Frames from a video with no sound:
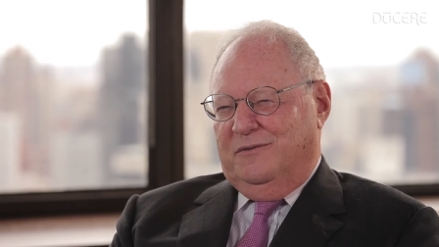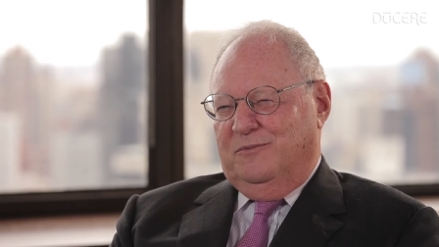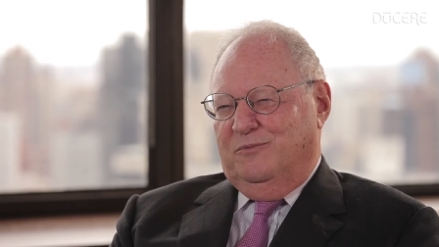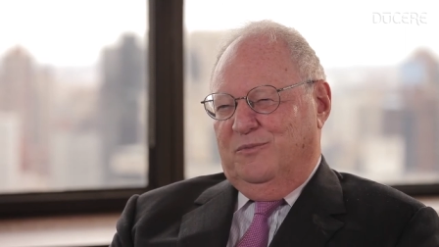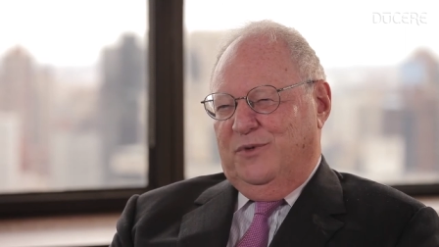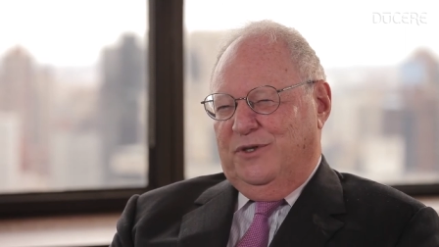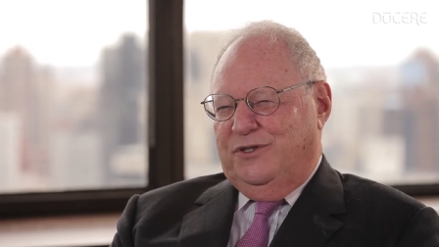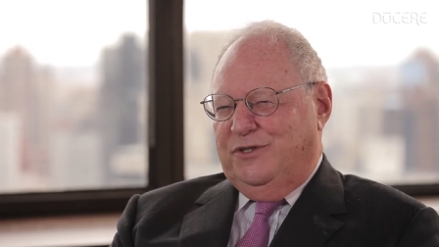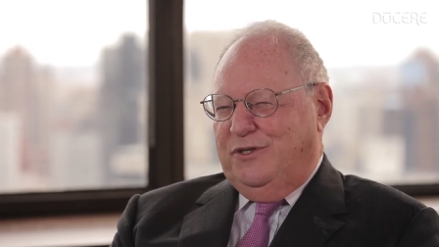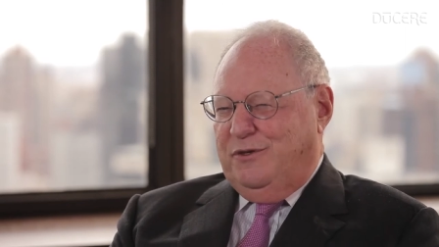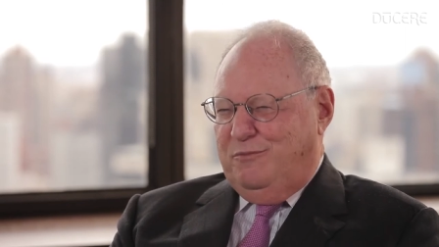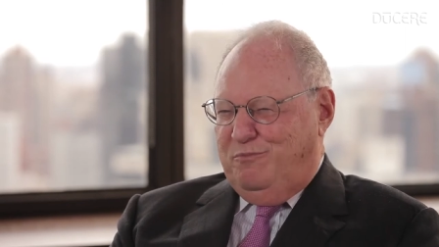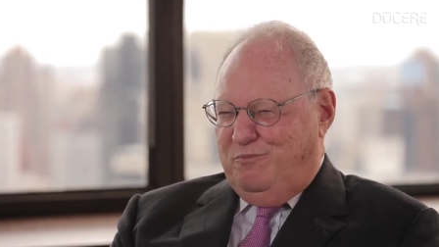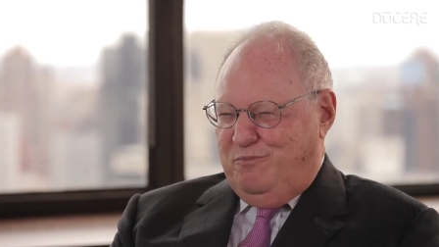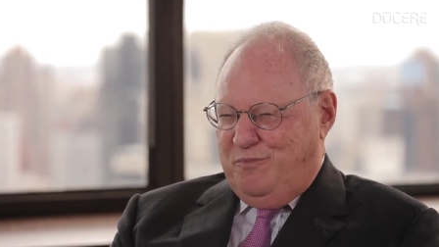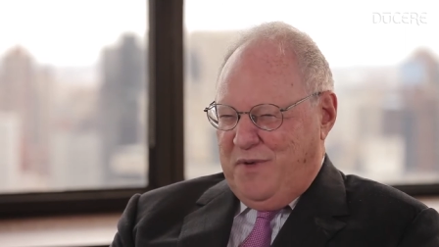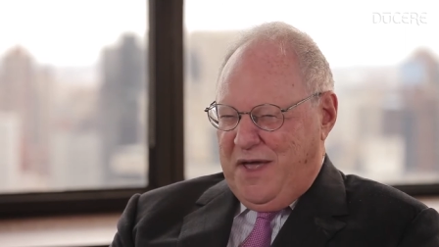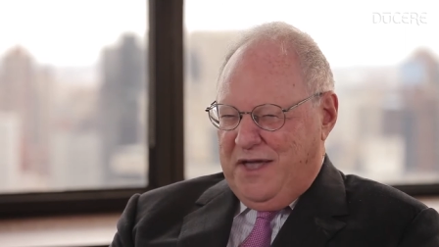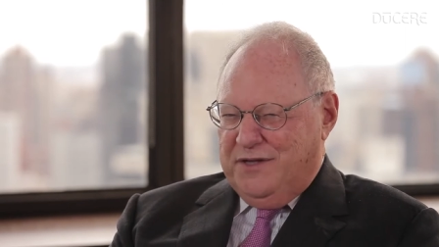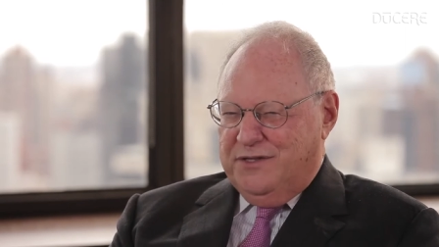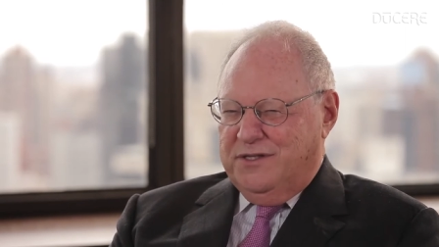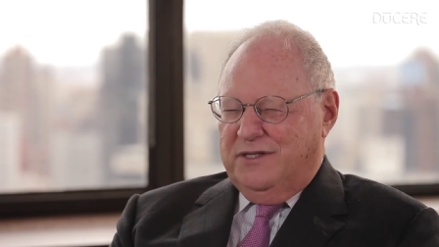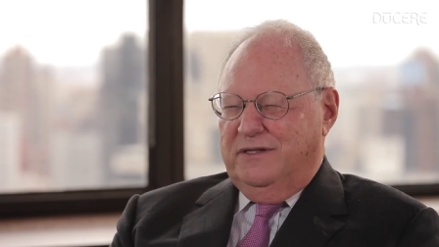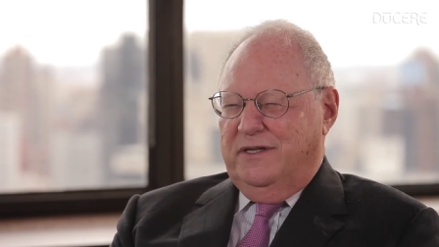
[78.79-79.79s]
But your
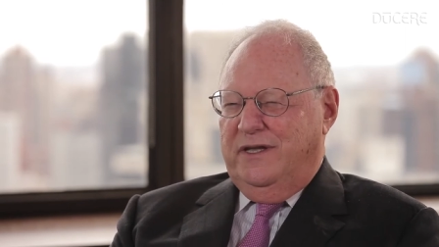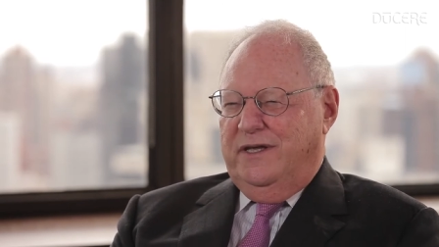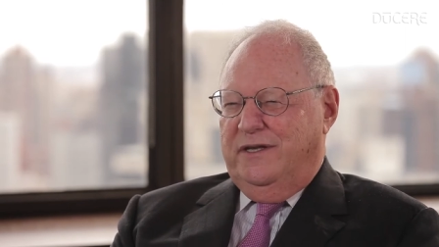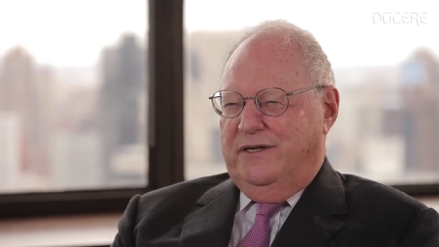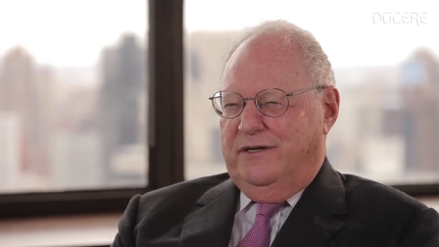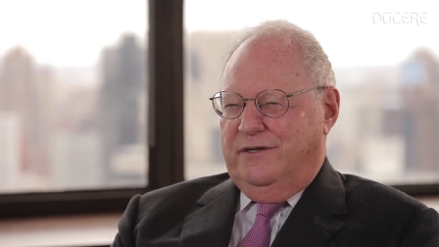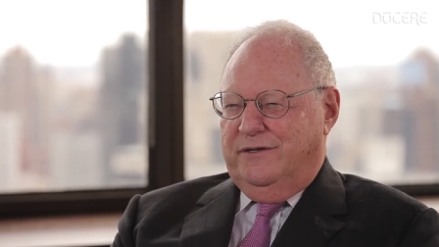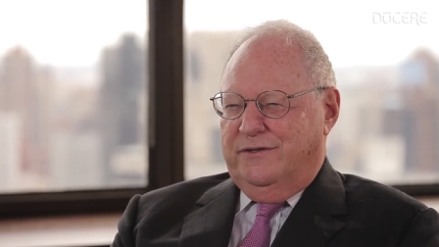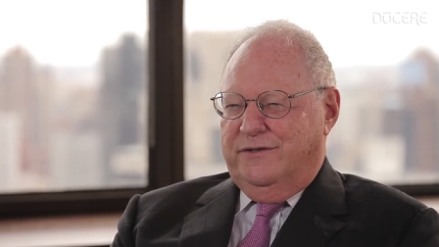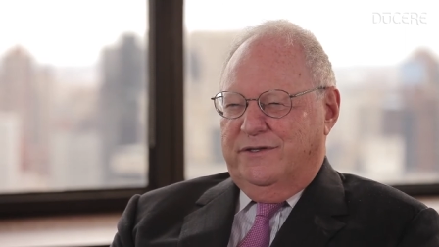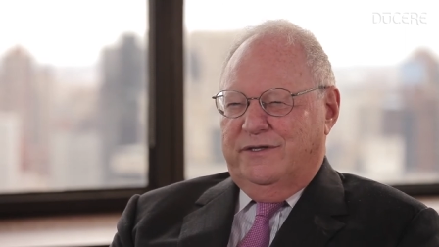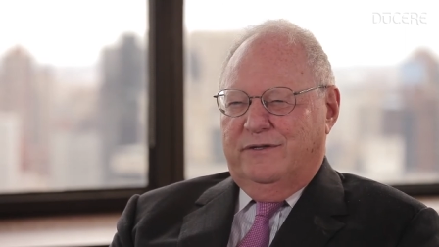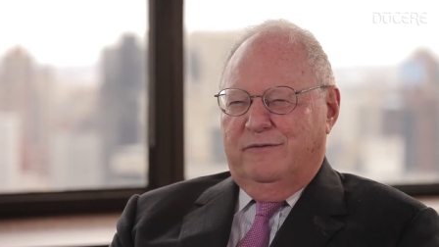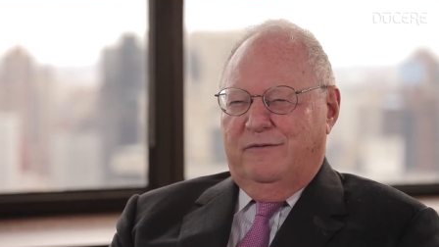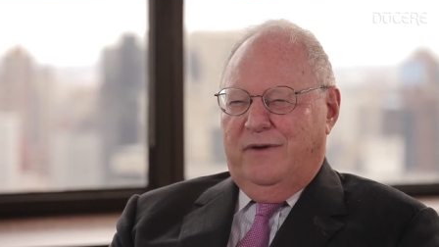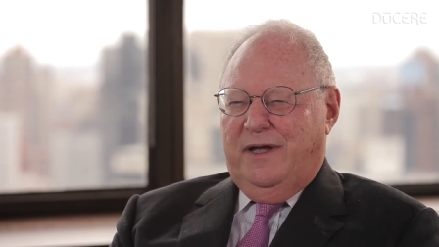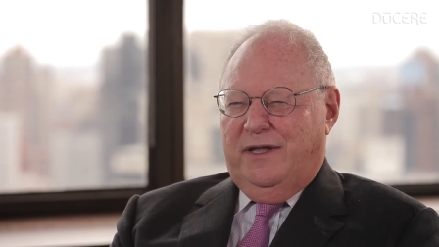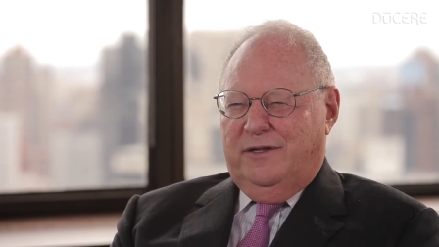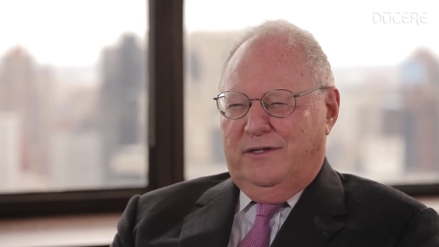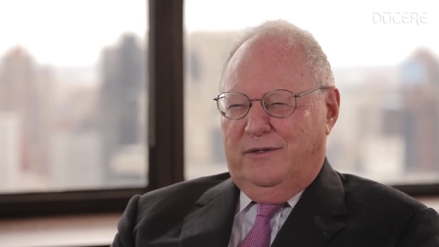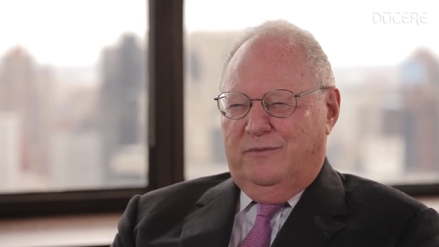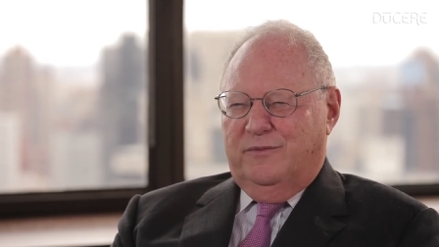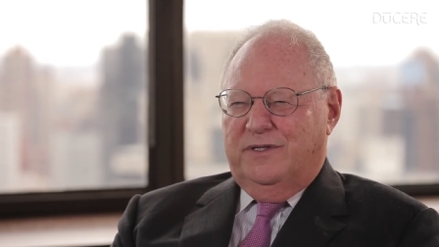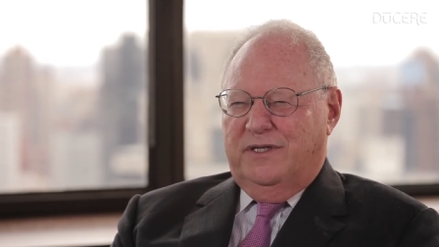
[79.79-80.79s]
best leaders
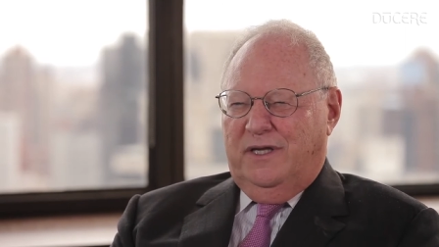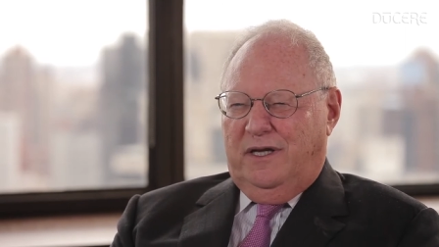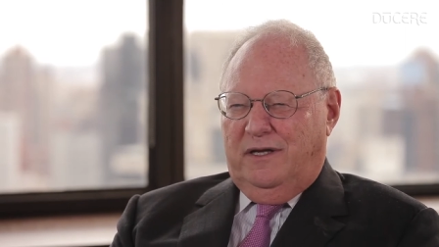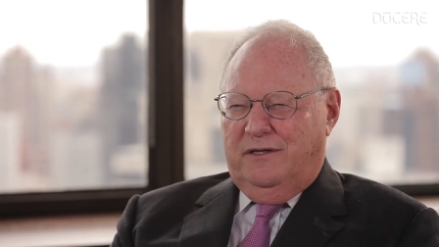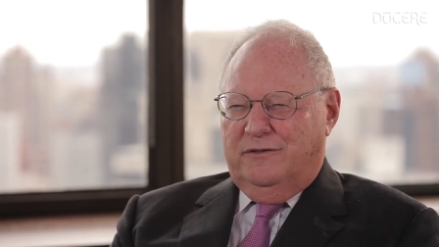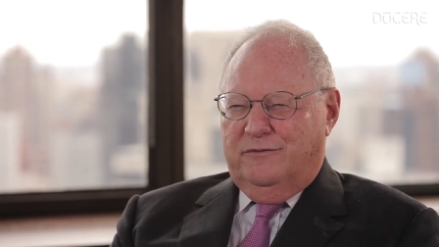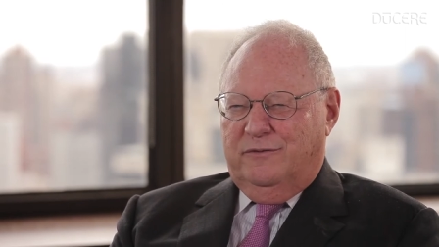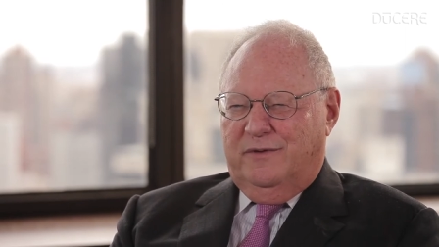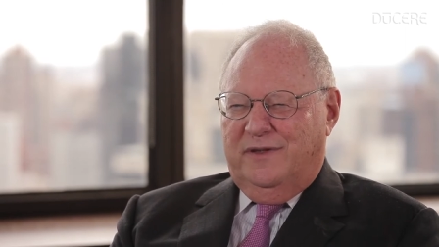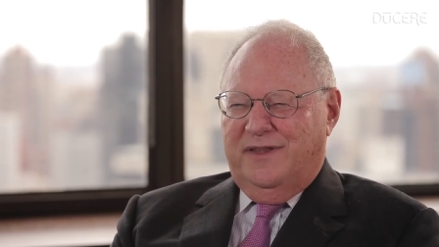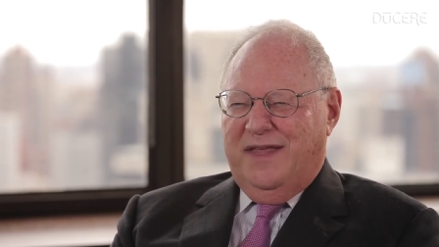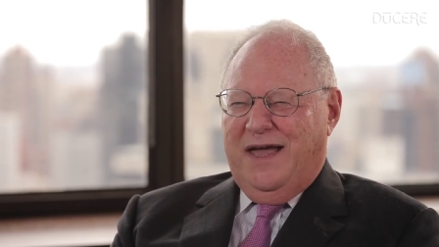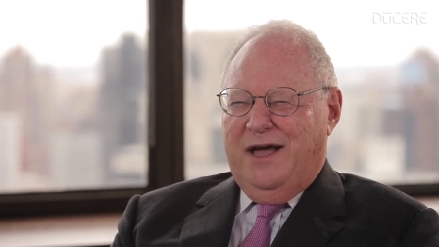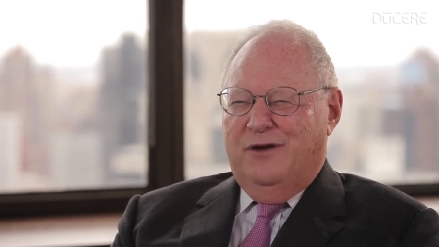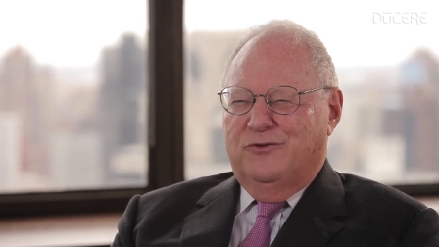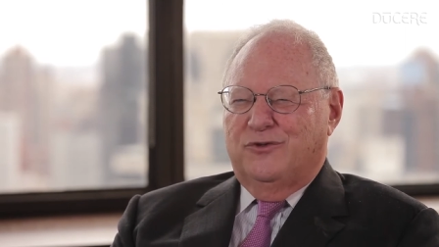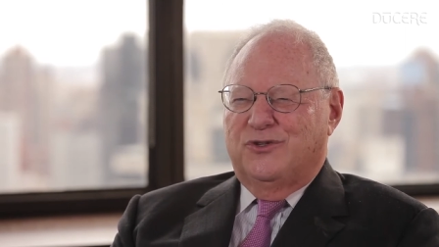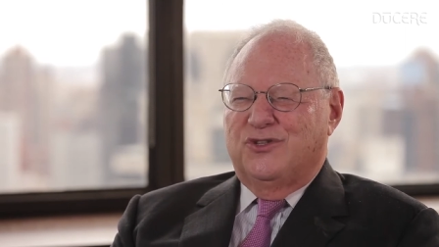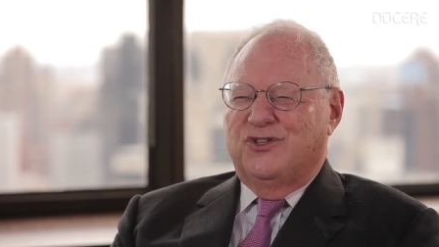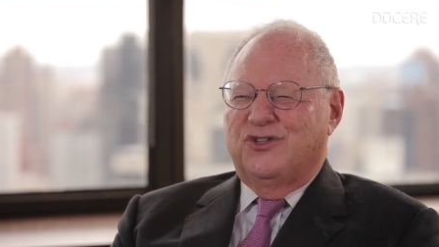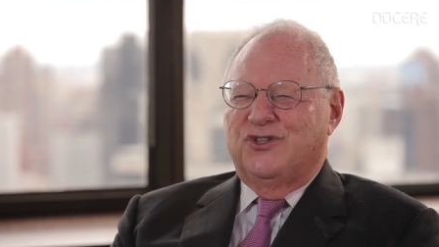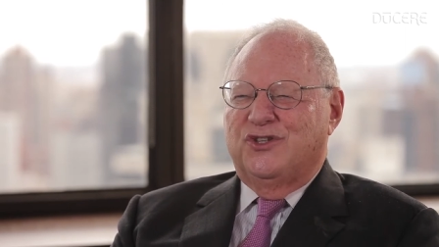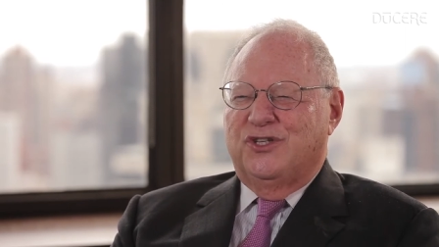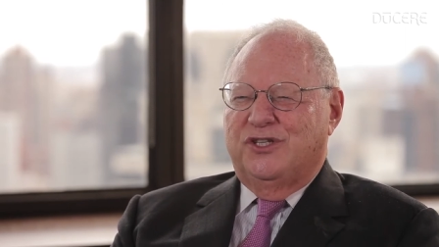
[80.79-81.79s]
surround themselves with
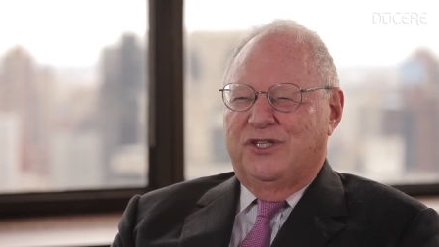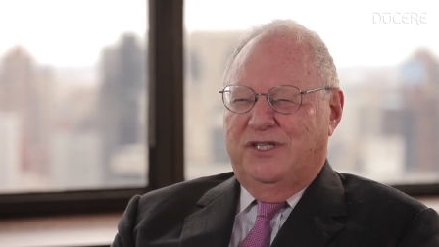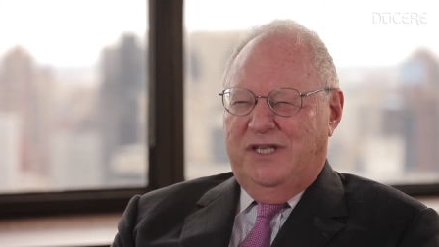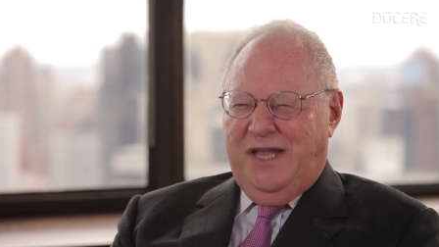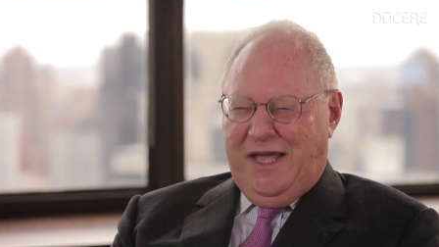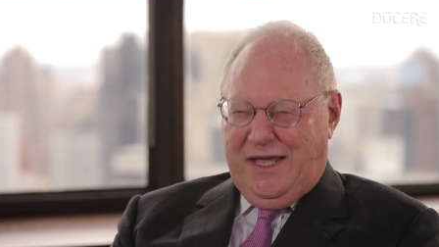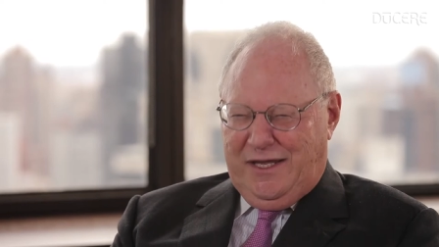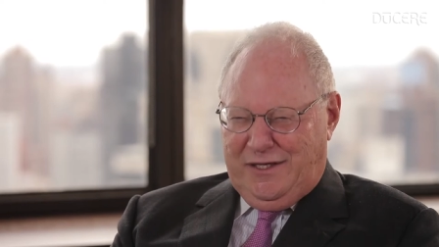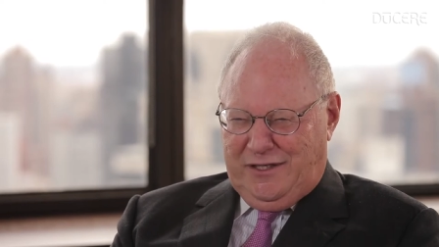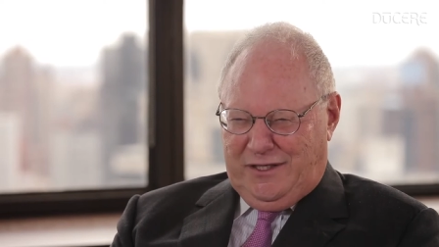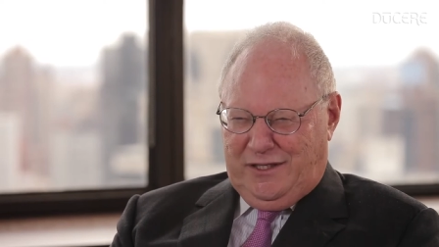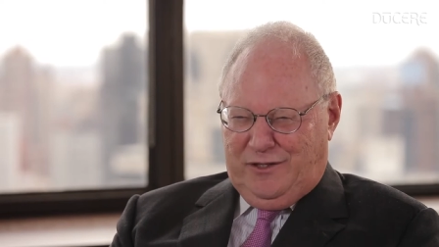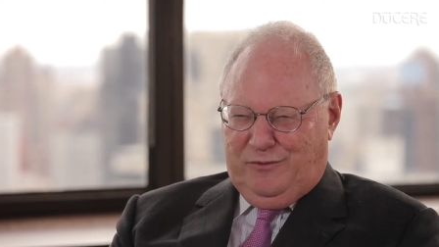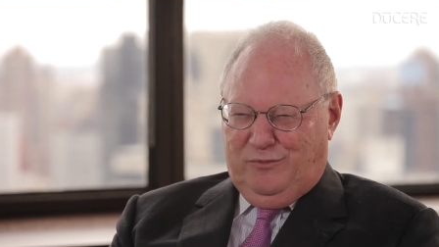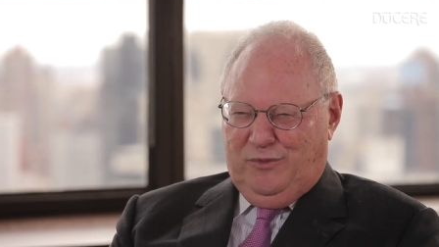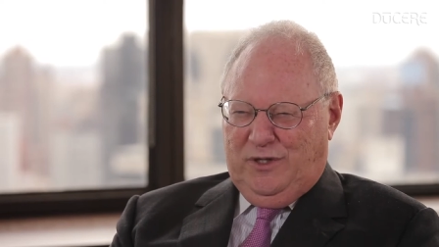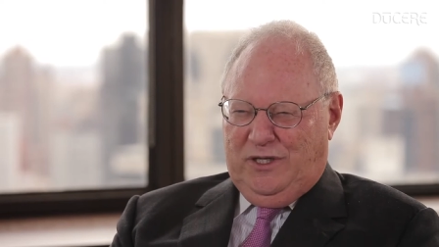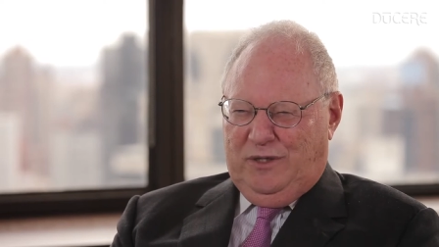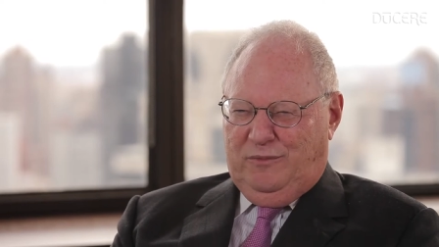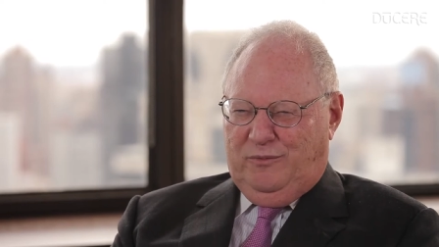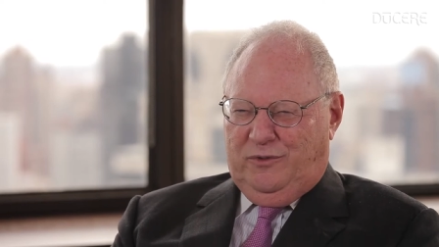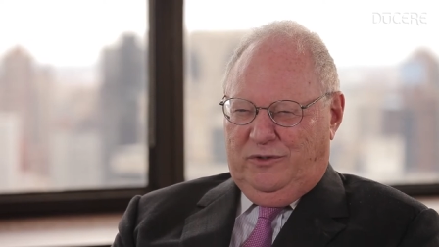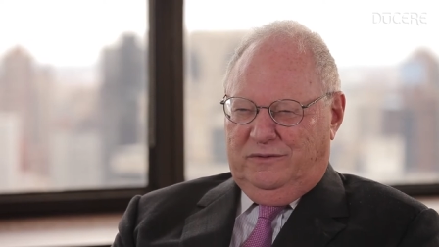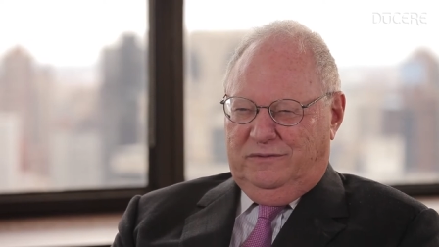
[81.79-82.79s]
outstanding
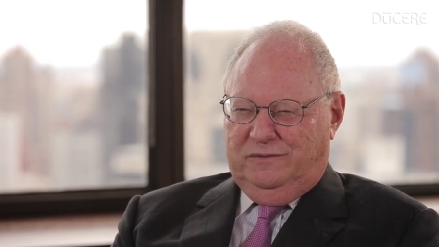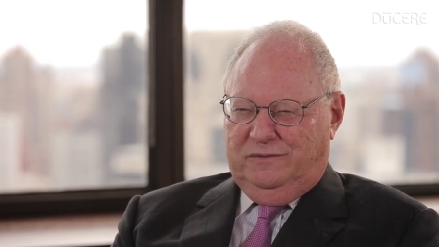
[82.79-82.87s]
people.